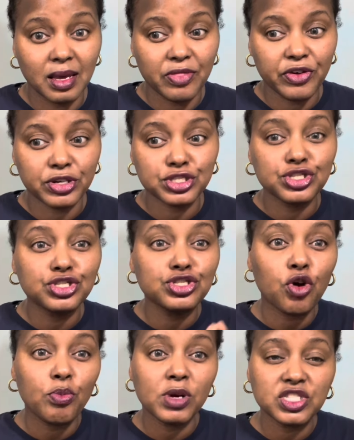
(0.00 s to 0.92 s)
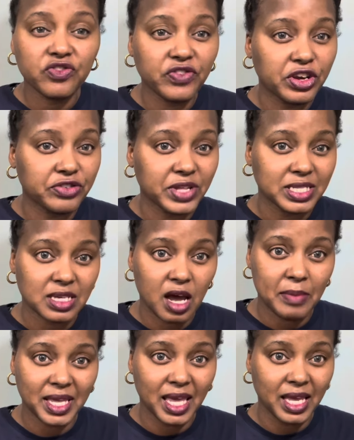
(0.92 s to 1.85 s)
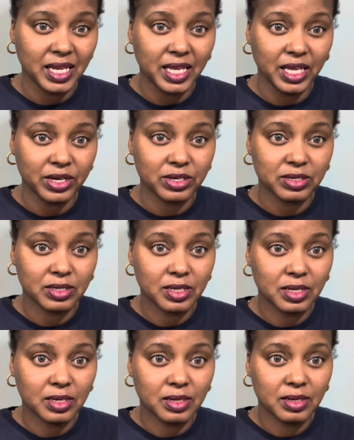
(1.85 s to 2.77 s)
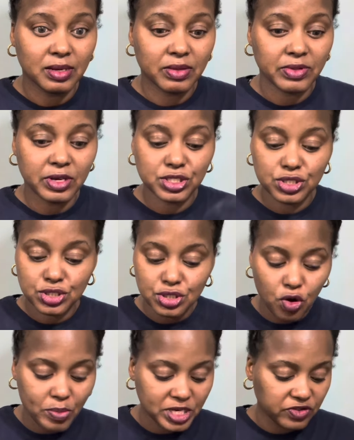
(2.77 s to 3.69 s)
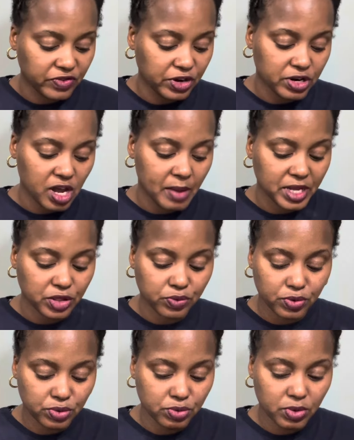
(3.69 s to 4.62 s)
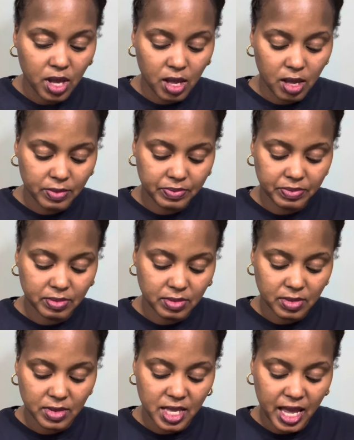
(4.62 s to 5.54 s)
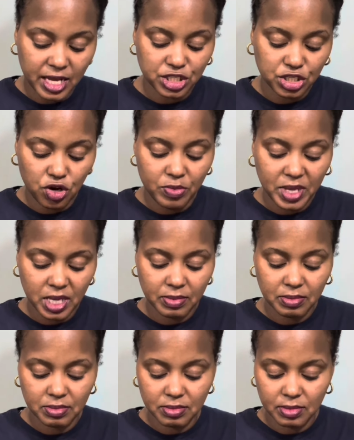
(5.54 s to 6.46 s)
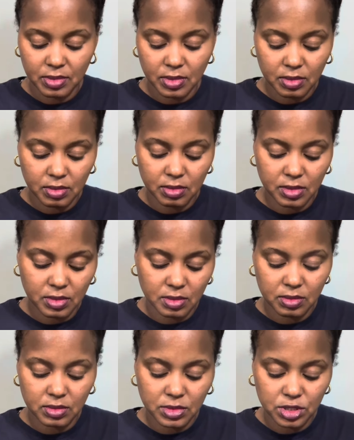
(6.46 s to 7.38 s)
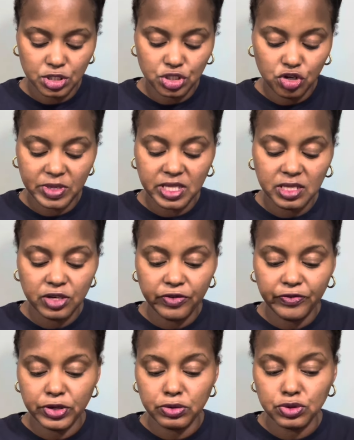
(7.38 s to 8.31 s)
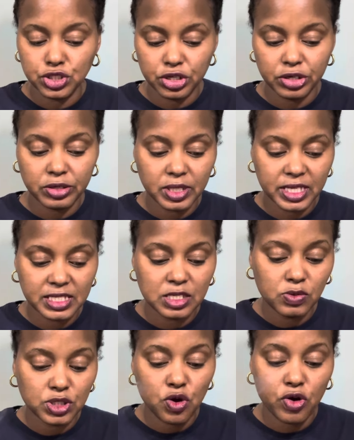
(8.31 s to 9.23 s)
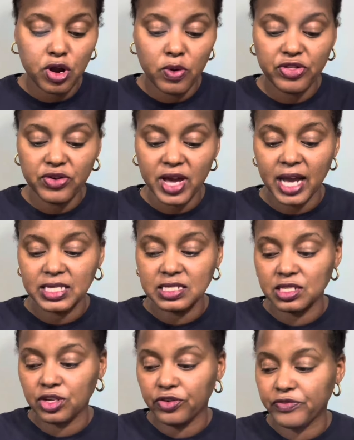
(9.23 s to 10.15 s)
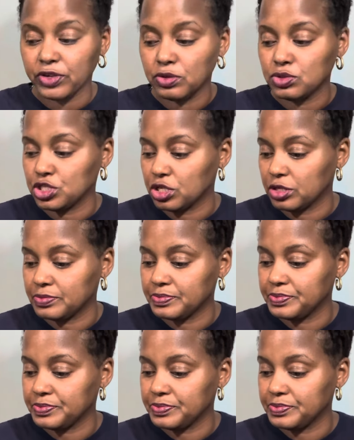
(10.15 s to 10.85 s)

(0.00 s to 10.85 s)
There's so much fear that's coming in here. There's so much fear coming through. Yeah, show me. Show me the near future. Let's see what's going on with you guys in the near future.